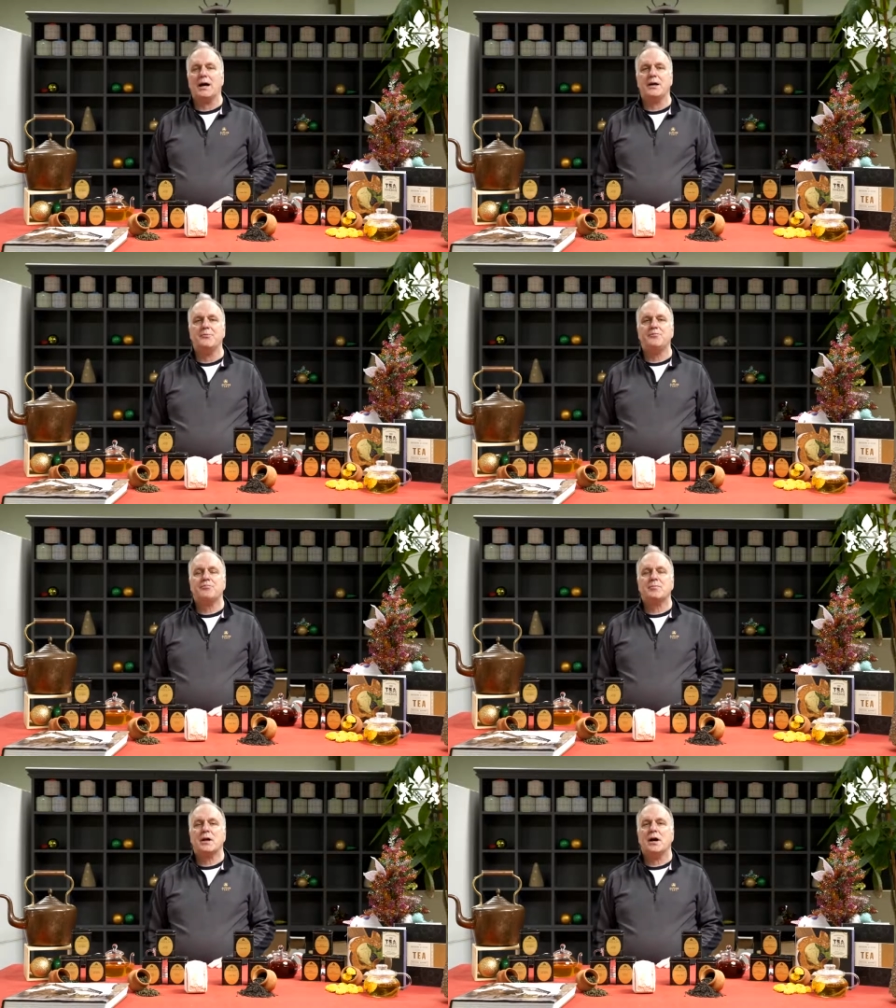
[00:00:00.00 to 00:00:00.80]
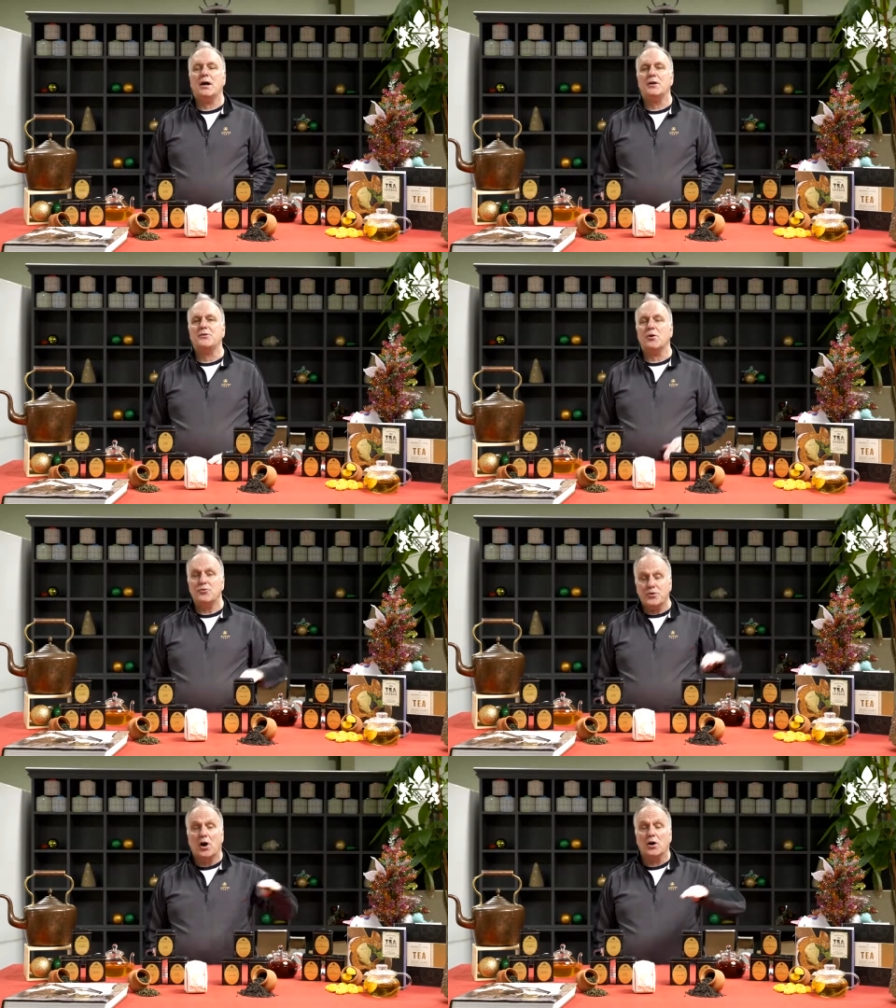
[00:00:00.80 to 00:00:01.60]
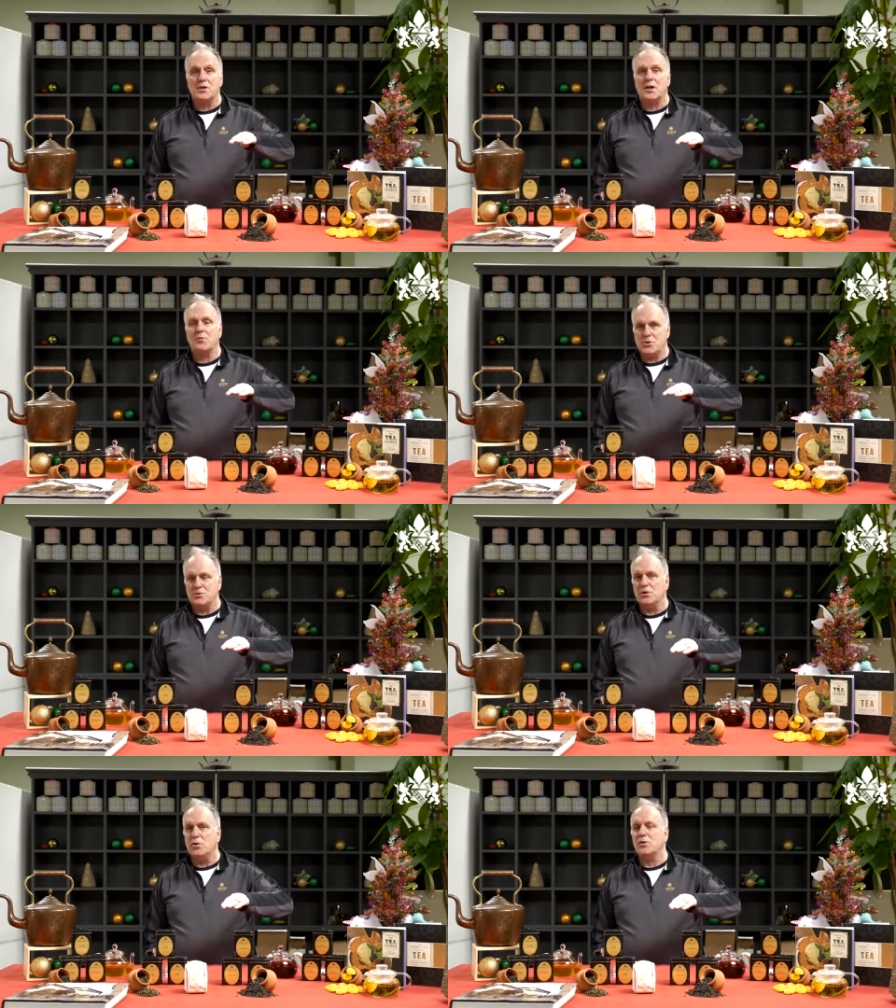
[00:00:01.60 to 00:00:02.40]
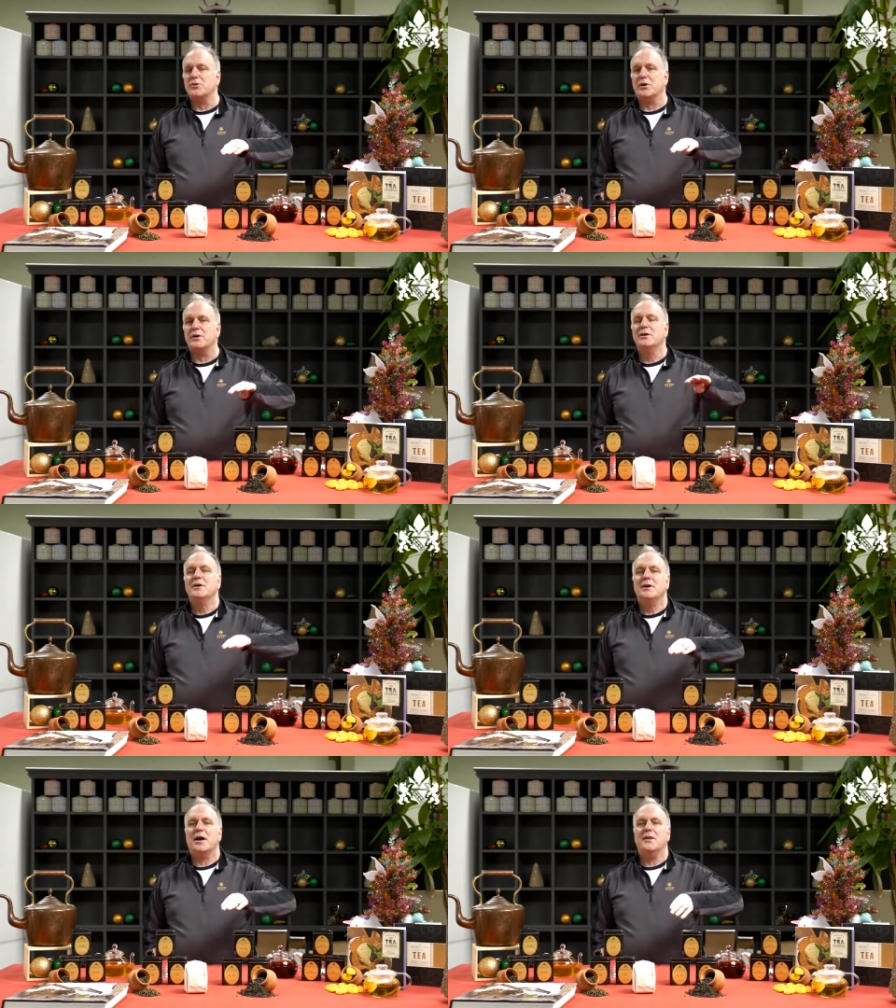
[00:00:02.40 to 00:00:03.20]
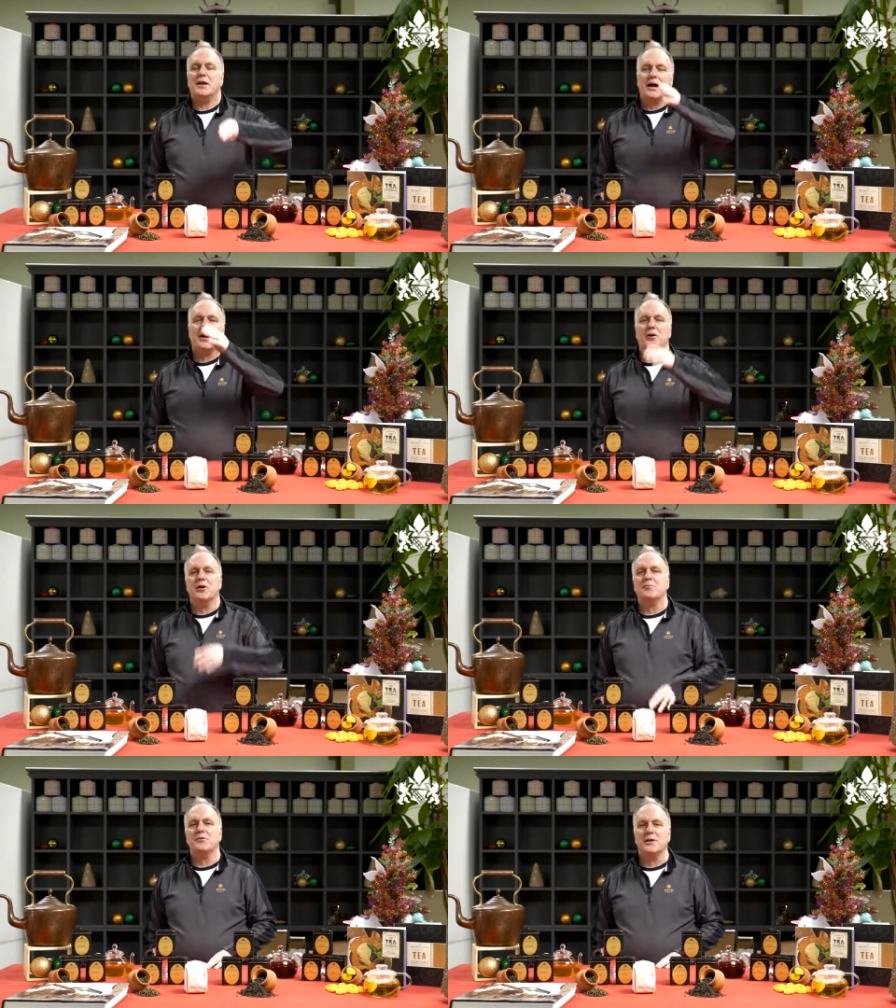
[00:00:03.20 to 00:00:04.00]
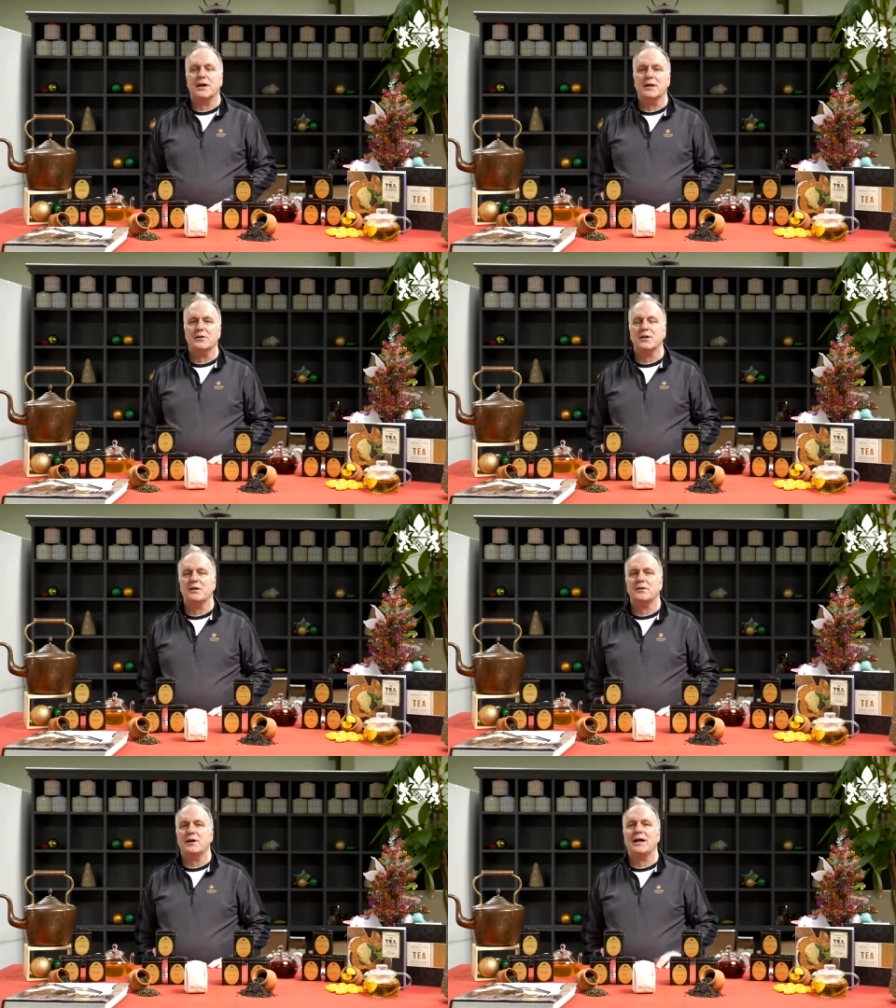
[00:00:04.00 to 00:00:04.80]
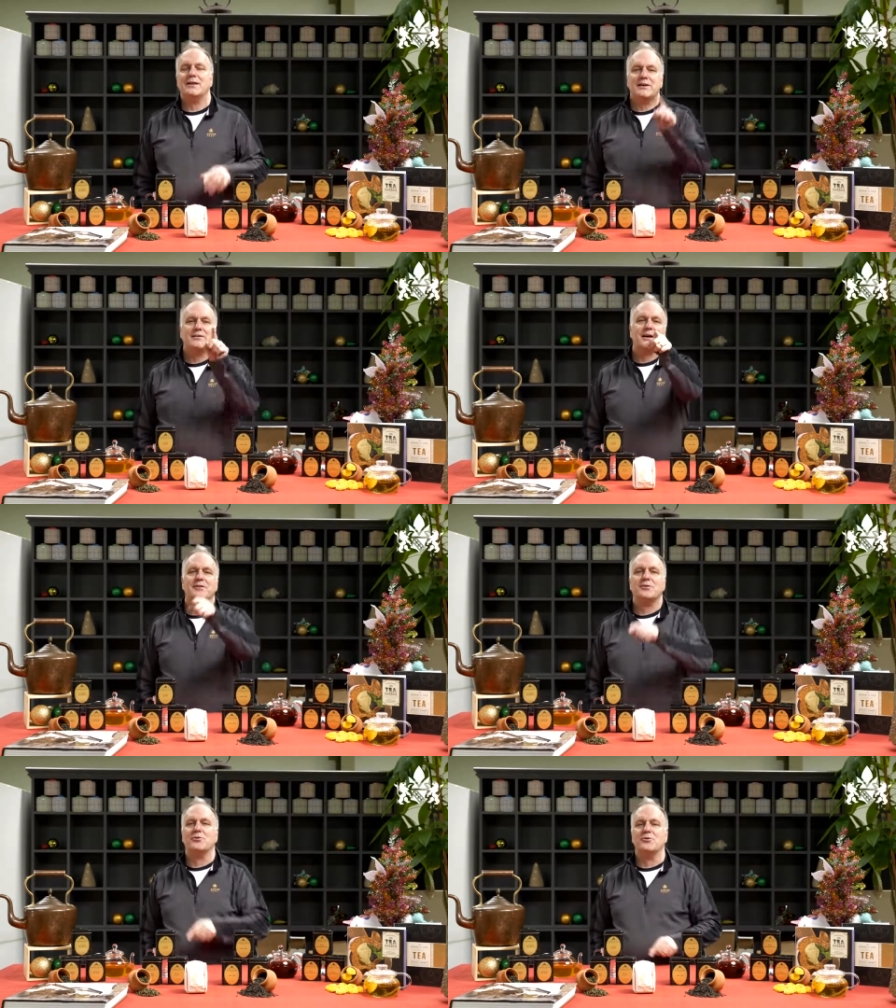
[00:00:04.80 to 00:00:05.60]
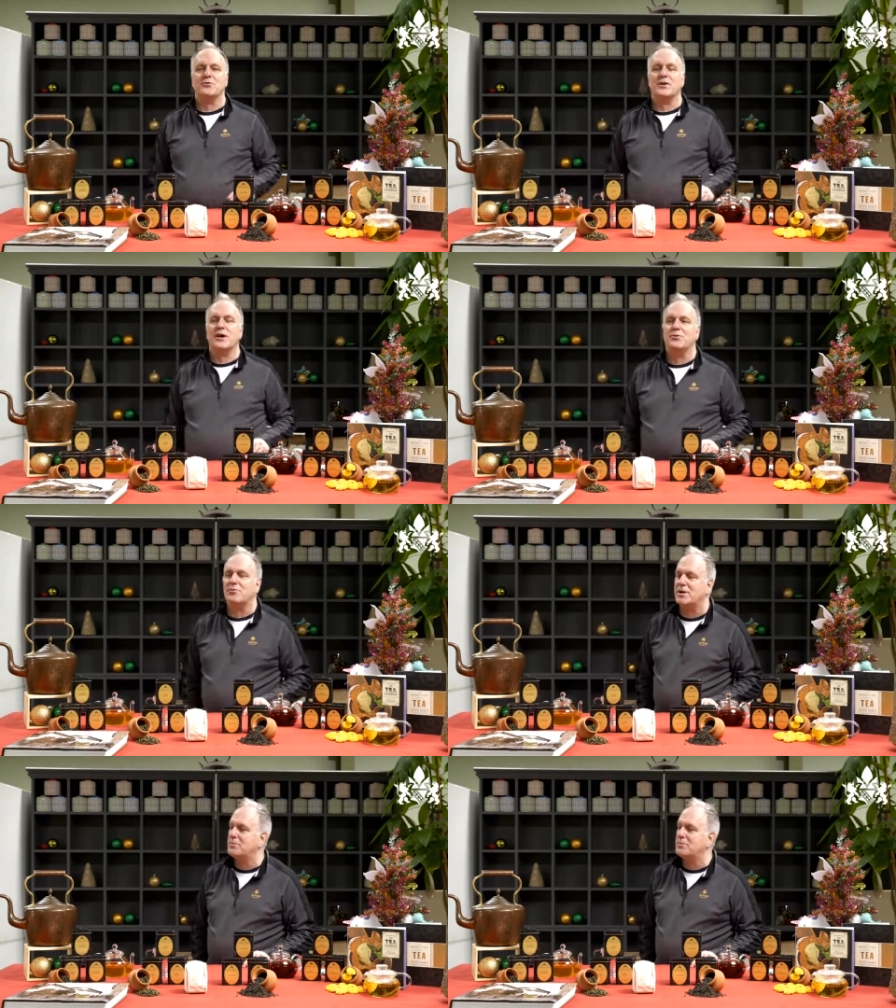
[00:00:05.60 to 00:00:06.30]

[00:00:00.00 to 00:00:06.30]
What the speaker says: It goes Dongding, which is lower, sorry. And then higher up is the Alisan. Alisan's actually towards the south, right, Vita?